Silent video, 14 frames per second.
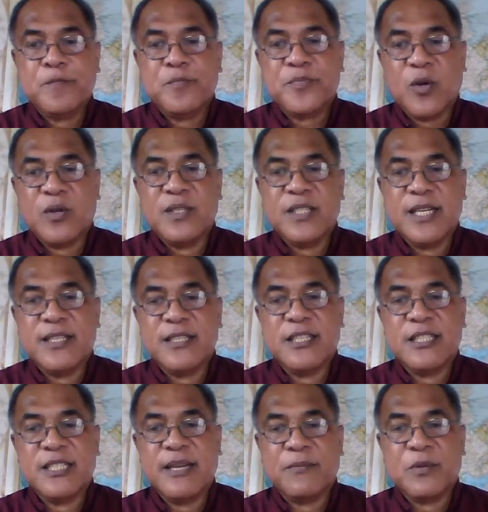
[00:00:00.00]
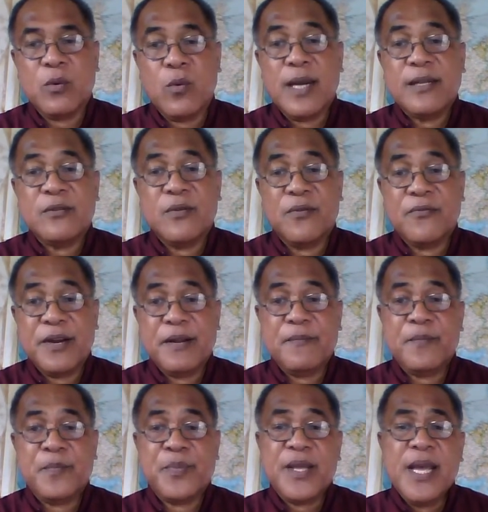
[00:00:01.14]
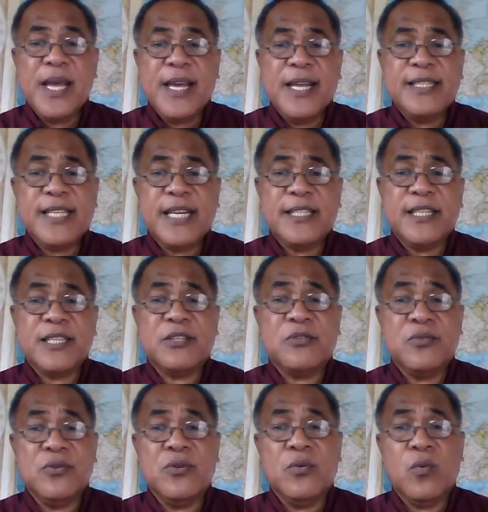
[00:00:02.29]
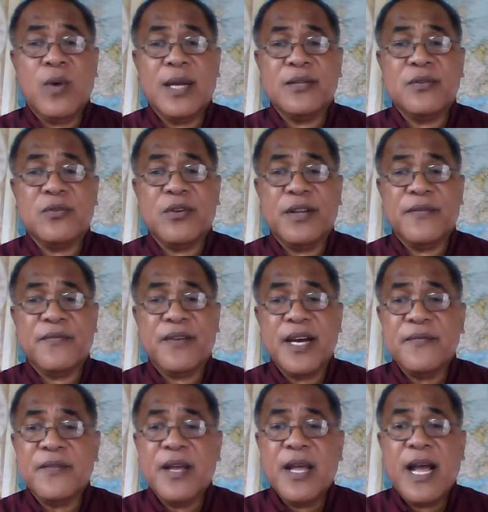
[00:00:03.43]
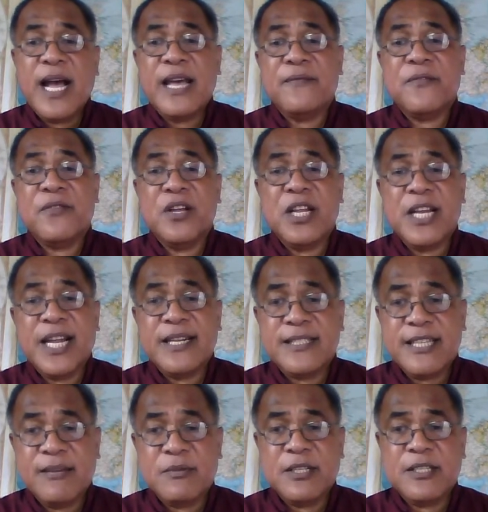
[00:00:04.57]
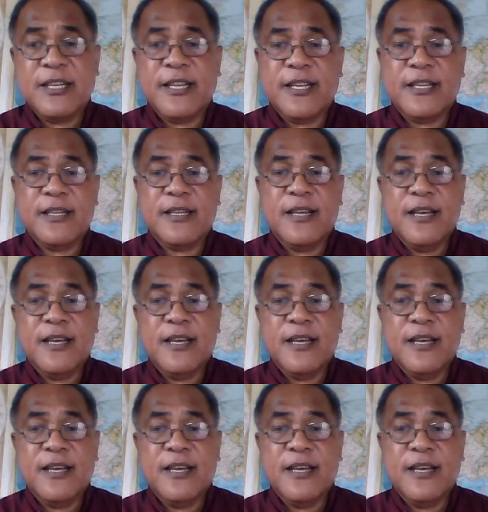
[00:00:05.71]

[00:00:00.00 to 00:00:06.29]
On Genesis chapter 1 to 3. In Genesis 2, 1 to 25, I have 39 sermons in it.